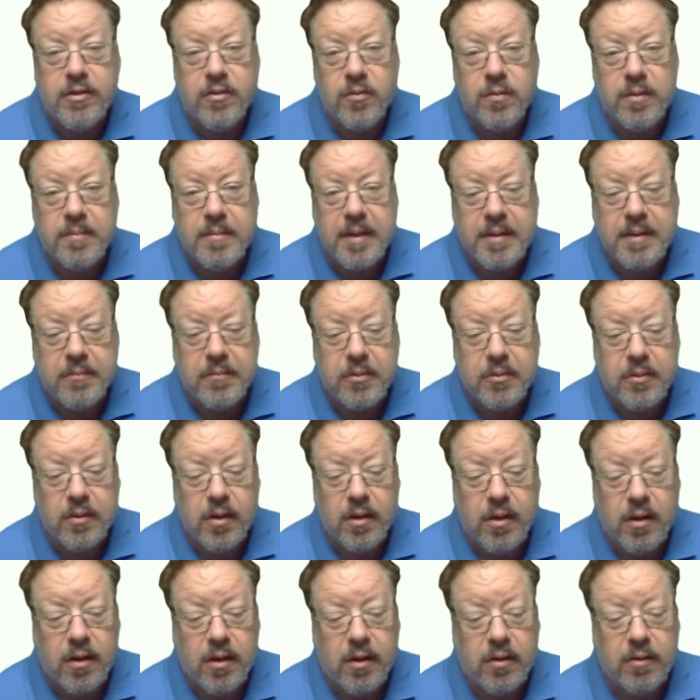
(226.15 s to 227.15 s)
to remember
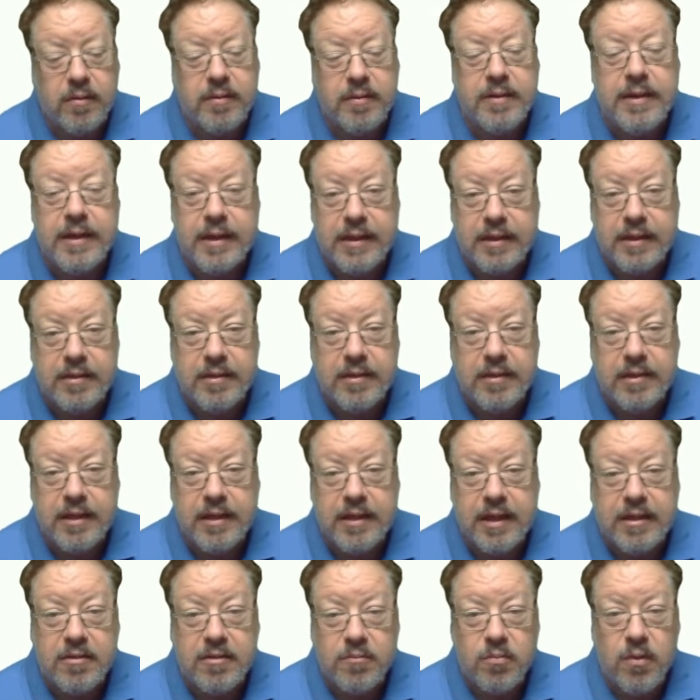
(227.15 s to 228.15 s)
are these, and
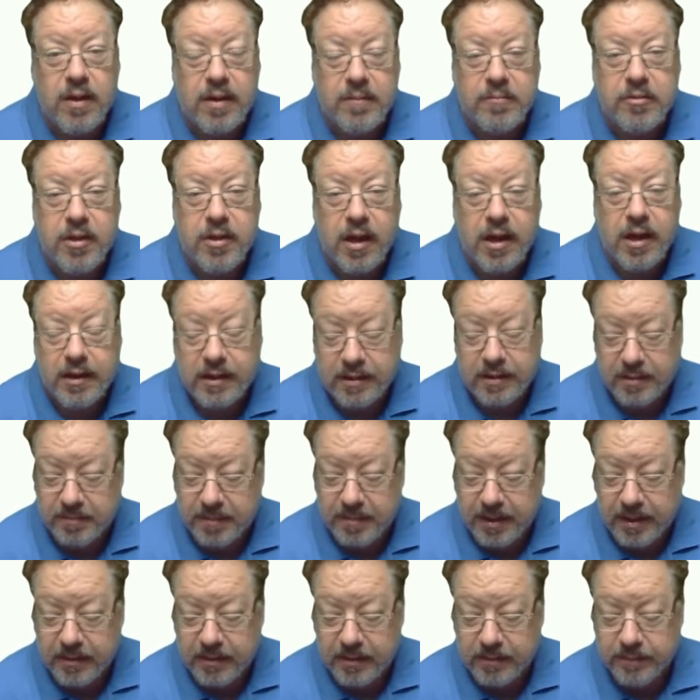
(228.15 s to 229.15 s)
that's what I'm talking
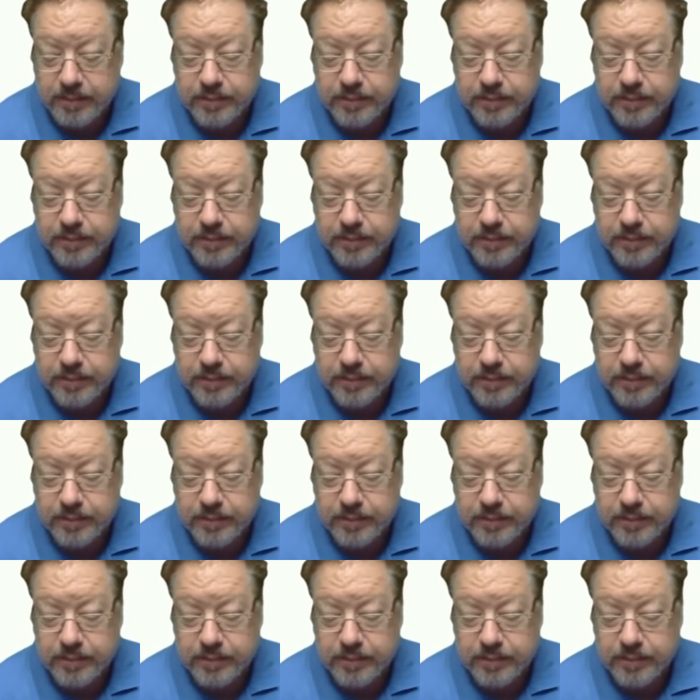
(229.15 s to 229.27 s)
about,